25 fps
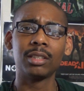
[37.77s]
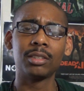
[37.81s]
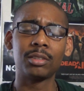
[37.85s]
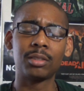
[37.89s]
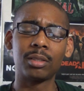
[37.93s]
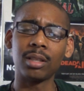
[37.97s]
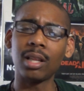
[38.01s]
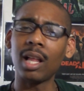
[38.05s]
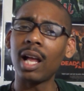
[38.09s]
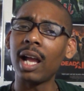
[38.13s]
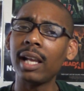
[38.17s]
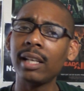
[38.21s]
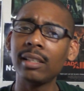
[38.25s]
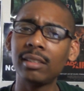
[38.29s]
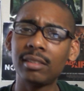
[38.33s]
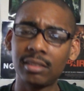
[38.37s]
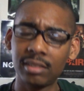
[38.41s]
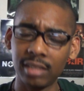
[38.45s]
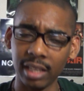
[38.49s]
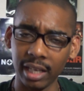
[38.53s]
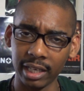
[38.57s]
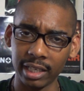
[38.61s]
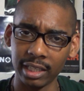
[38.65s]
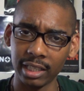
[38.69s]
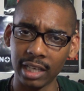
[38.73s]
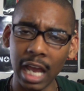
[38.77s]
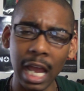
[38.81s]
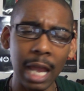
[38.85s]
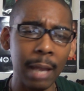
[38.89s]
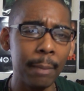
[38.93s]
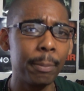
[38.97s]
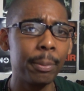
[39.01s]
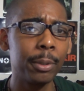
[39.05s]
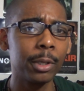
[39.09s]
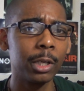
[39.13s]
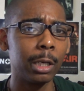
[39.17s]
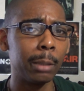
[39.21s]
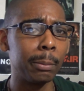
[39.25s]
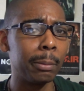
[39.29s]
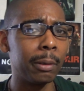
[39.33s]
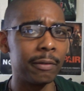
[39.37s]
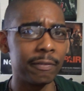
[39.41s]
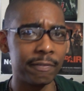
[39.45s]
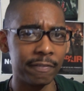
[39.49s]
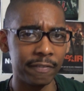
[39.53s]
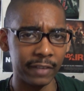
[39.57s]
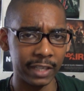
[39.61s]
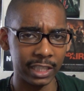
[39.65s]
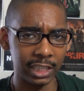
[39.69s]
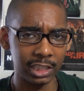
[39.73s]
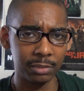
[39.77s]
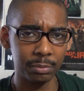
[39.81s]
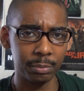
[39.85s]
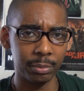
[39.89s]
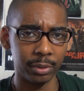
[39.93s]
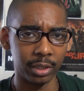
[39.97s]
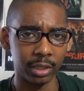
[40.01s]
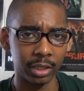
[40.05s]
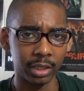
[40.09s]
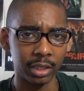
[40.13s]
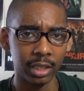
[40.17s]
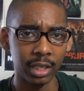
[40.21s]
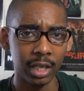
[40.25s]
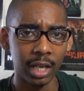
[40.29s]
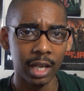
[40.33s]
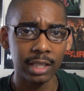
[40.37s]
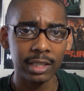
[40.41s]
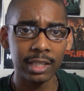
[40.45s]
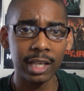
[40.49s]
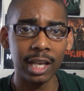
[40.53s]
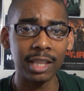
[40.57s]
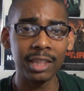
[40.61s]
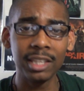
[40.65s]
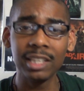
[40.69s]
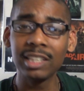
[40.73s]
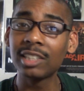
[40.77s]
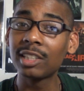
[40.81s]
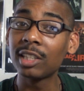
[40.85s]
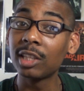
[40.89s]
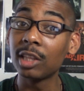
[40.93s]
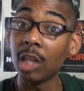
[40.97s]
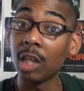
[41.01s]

July 2nd, I put up on Facebook that these